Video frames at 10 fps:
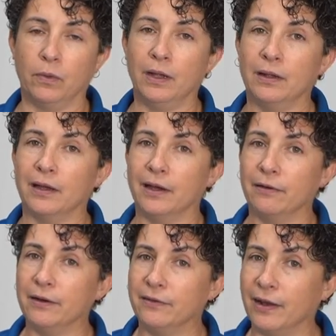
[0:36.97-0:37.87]
Well, I
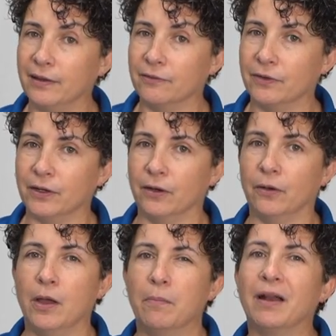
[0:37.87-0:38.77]
already said it in the video,
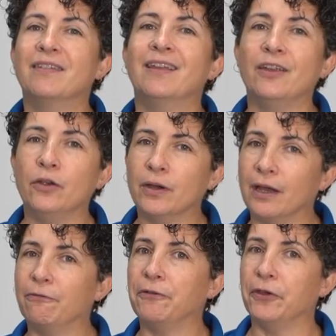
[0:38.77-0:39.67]
but I'll tell you
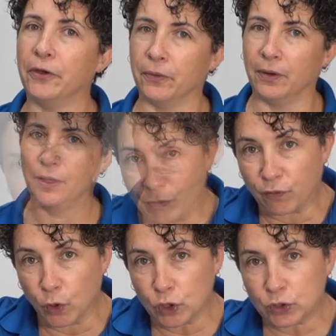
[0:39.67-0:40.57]
again for you.
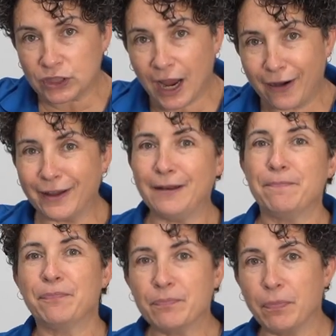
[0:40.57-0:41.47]
Before you start it,
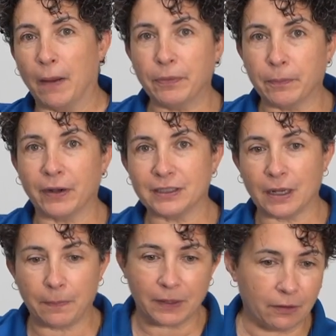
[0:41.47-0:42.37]
pump the brakes
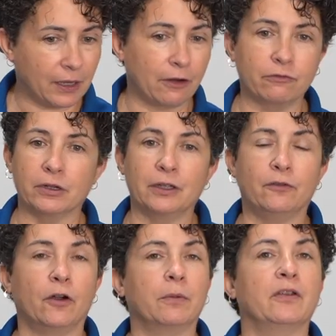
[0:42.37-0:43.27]
up and they'll get really
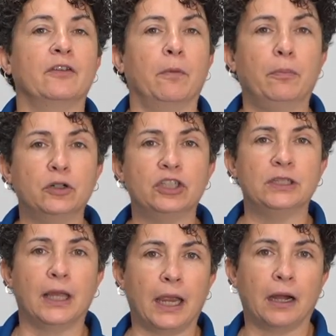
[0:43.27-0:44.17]
firm because you're
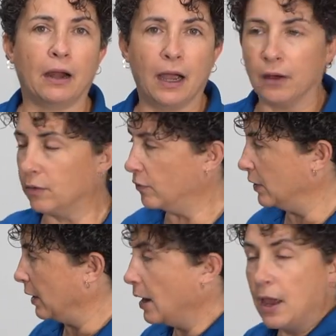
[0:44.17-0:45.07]
pushing the air out of
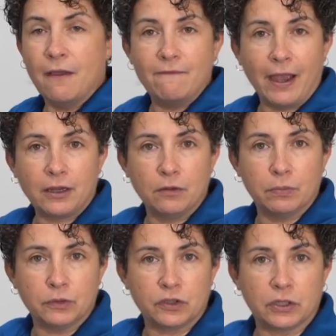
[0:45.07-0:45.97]
the vacuum
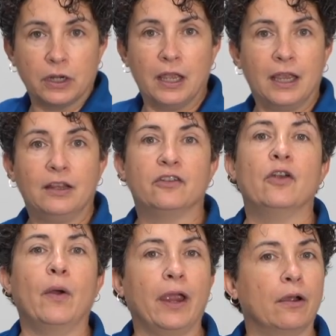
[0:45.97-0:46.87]
booster. And there's
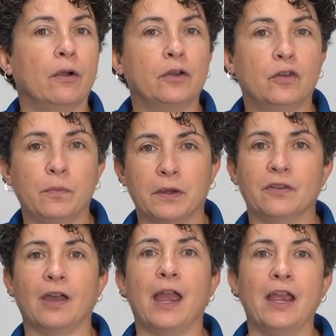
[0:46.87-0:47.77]
no air going to it
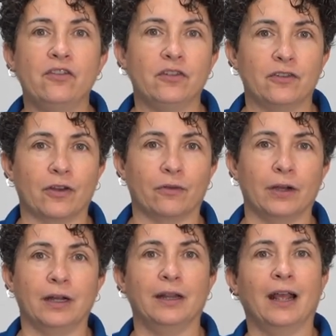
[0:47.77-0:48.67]
because the engine is not
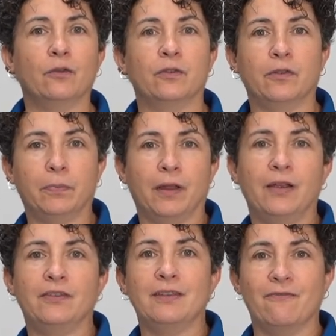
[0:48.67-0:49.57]
running. That's what
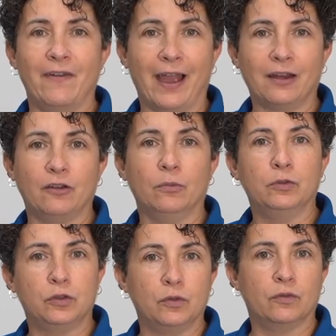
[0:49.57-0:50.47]
supplies the vacuum
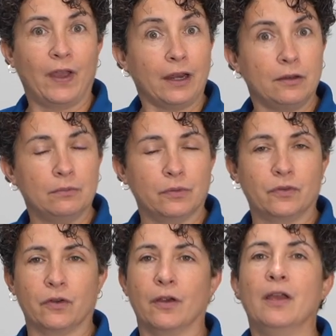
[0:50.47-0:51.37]
to the vacuum
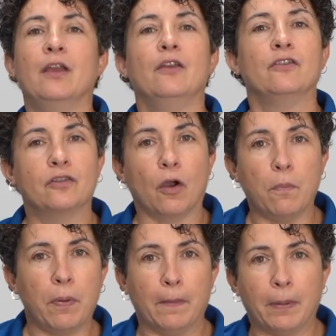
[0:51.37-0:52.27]
booster. So
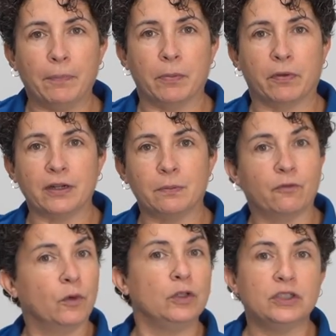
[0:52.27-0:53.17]
pump up the brakes
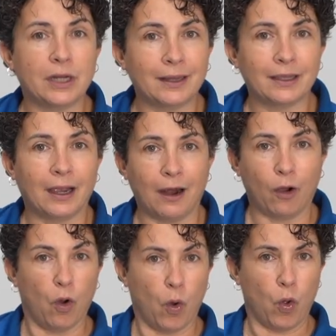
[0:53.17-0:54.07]
before you start the
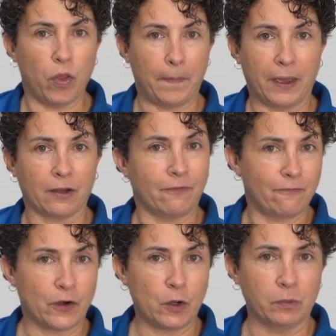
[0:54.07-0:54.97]
car, hold the
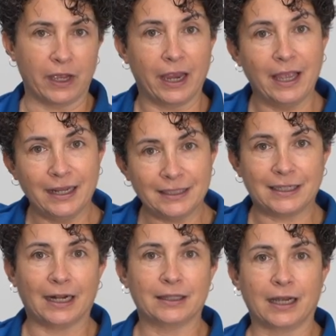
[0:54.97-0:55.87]
pedal firmly,
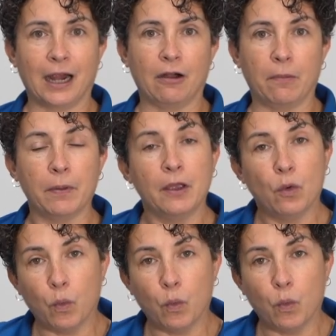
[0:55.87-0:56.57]
start the car up.